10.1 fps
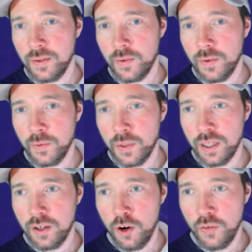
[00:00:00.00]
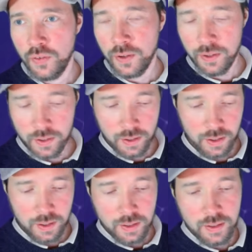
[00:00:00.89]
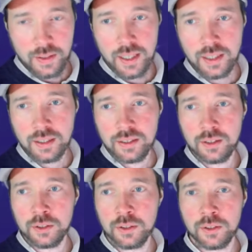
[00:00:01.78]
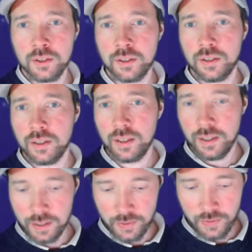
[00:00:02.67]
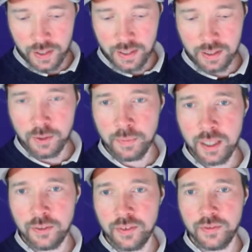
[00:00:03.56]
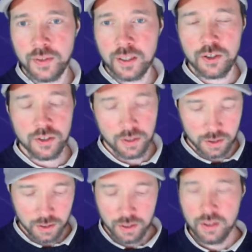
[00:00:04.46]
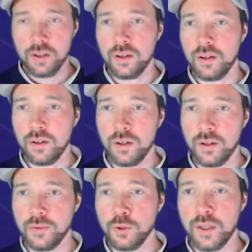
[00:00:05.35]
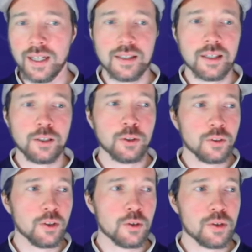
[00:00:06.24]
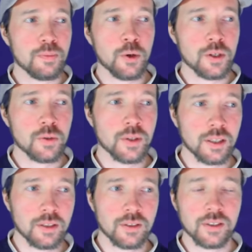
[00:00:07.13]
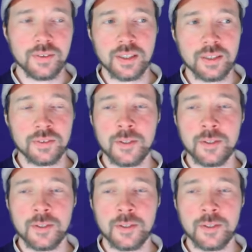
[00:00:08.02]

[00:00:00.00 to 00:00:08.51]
we often tend to define the domain of the function to exclude those points where the derivative